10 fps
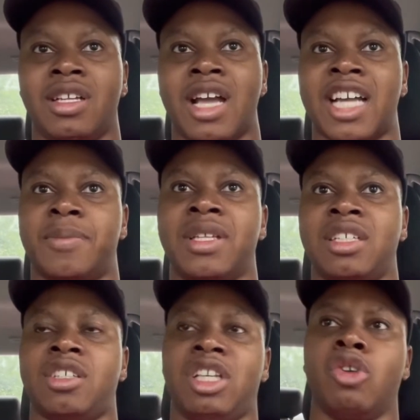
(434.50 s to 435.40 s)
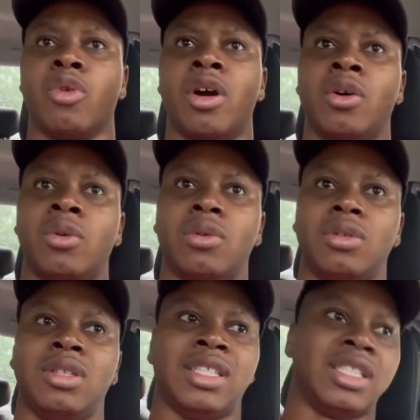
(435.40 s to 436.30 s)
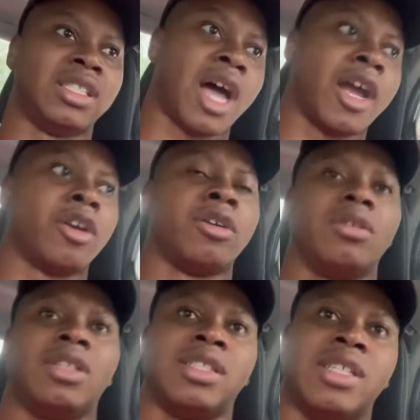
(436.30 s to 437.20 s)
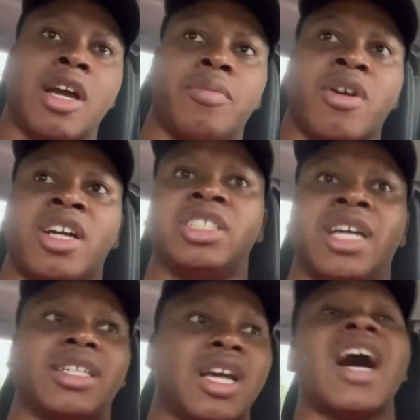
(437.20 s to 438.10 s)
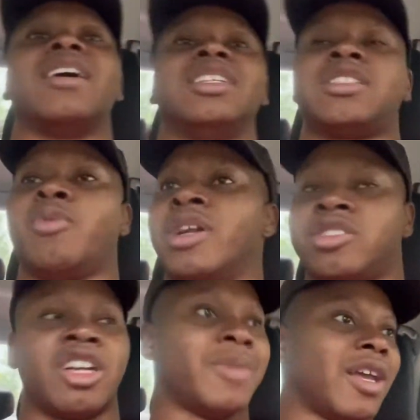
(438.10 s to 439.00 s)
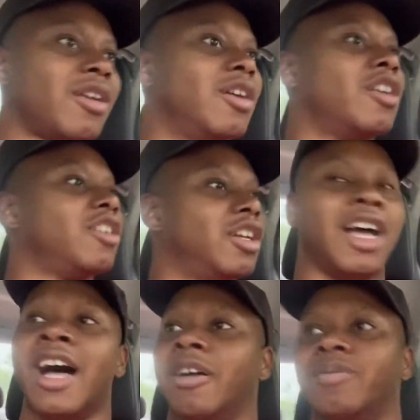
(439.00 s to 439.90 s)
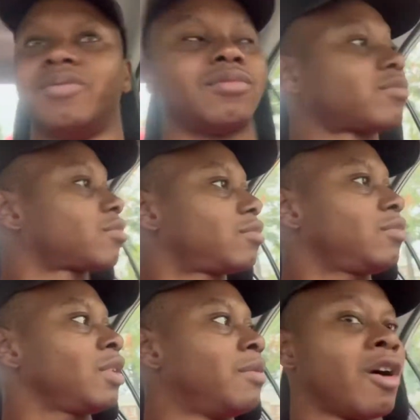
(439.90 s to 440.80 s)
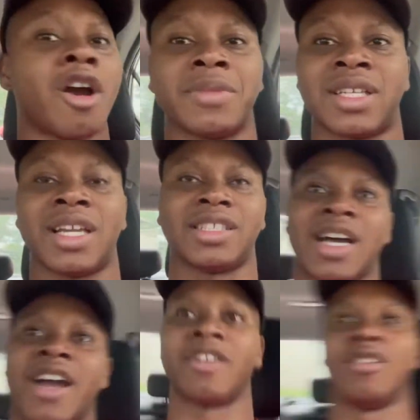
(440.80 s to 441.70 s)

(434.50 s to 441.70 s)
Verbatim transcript: exponentially grow this entire this entire project. Ah, this is the point I was trying to make. Um, arm is getting tired.